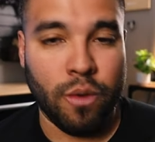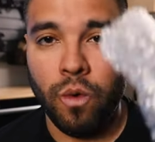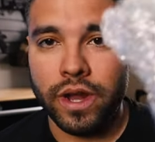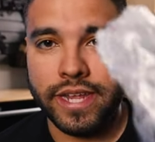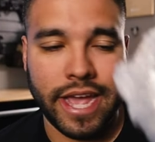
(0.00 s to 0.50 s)
I
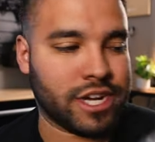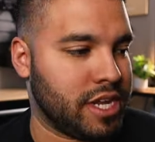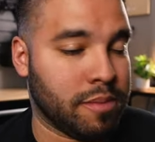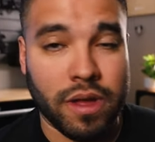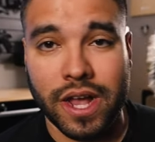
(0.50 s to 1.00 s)
want to
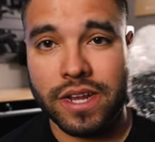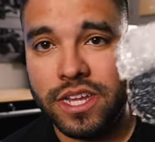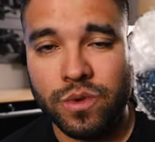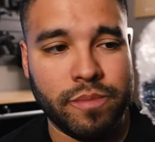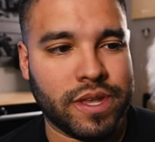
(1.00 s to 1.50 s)
actually unbox
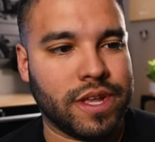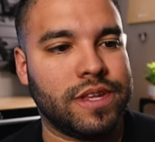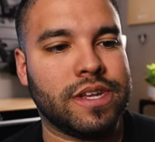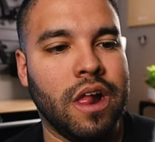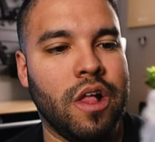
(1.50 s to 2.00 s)
this one
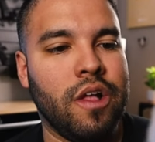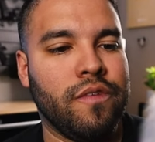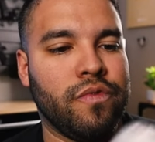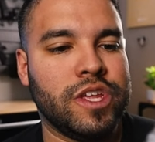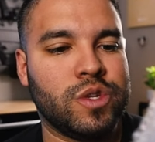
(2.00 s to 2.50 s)
because
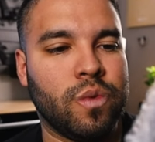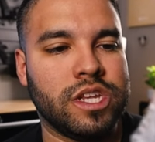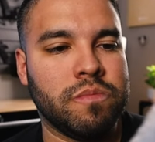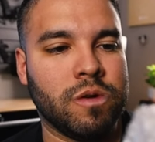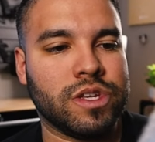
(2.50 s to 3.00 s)
this one
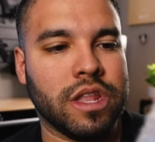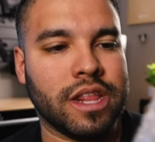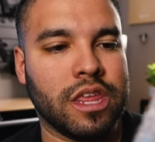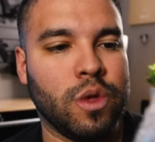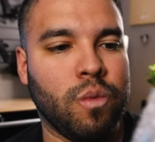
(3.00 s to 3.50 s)
is most
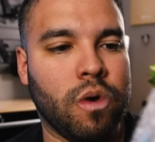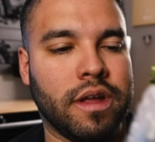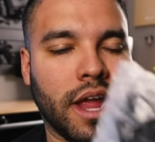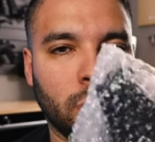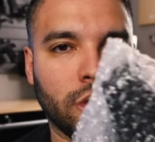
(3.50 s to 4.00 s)
likely the
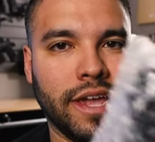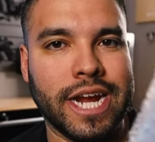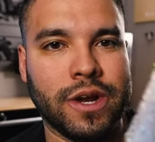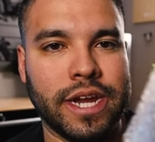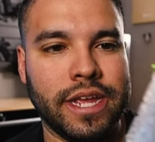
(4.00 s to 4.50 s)
one I will
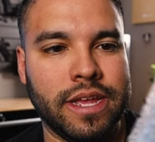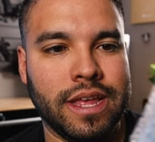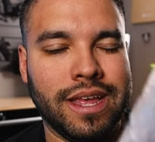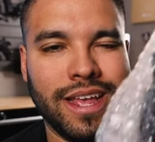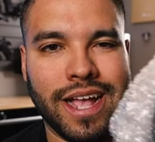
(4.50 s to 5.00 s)
carry
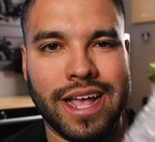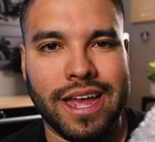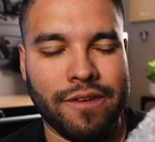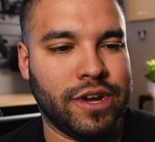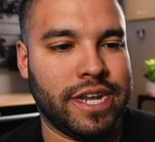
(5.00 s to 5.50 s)

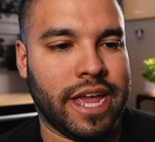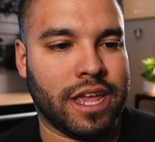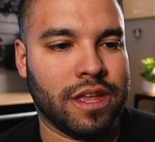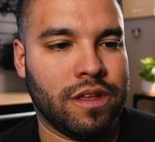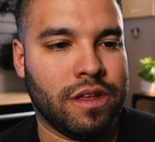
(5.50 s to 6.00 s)
every
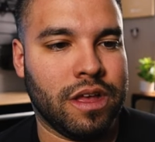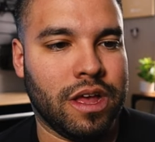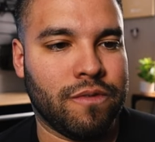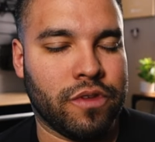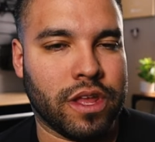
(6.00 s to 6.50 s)
day
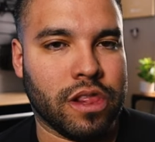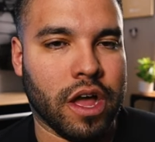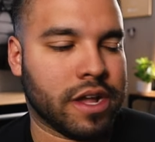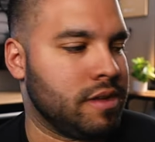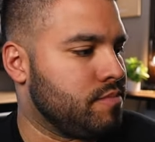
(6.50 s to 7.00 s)
uh, for the
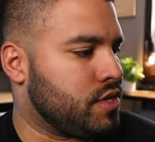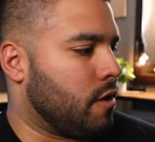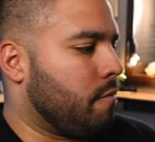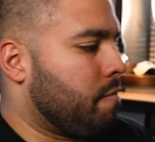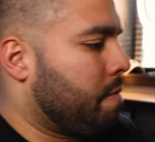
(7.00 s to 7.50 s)
Glock, so.